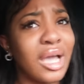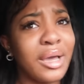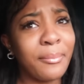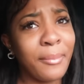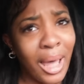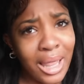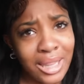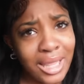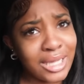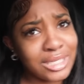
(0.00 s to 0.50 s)

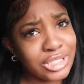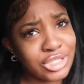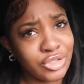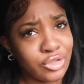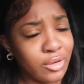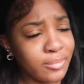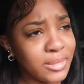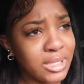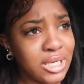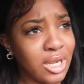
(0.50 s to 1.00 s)
my lashes
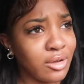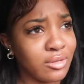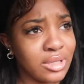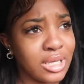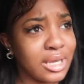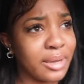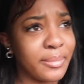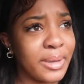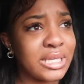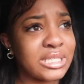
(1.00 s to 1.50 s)
normally don't
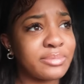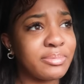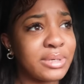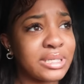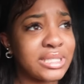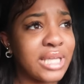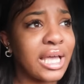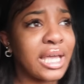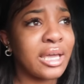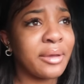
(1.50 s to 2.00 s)
look a mess
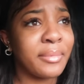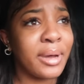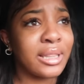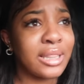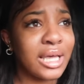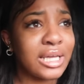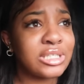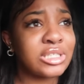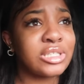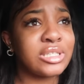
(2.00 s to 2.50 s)
because I get my
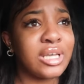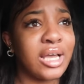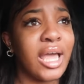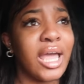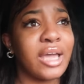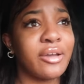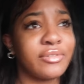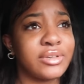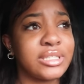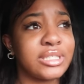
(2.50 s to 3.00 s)
lashes
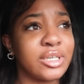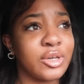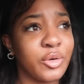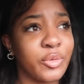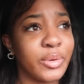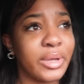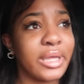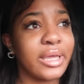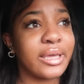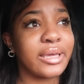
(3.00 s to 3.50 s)
done every
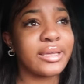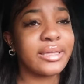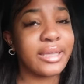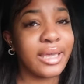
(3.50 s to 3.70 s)
single week.